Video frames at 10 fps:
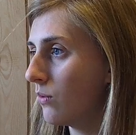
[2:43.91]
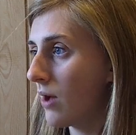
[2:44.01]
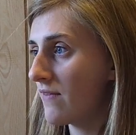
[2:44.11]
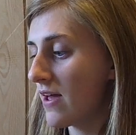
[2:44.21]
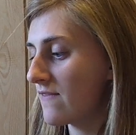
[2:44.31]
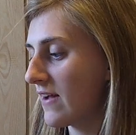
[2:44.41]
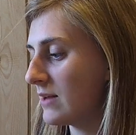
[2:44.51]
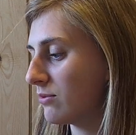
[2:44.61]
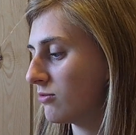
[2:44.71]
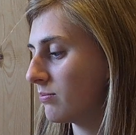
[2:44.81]
where they're
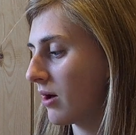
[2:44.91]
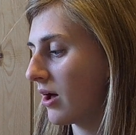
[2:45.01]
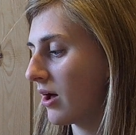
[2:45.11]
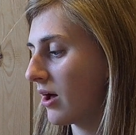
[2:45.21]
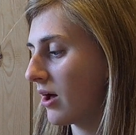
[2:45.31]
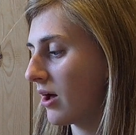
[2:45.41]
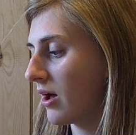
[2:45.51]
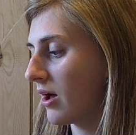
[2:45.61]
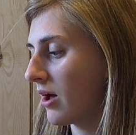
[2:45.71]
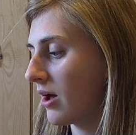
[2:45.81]
available to buy,
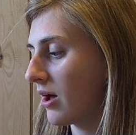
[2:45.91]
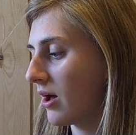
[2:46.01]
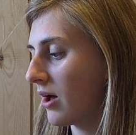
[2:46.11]
the record company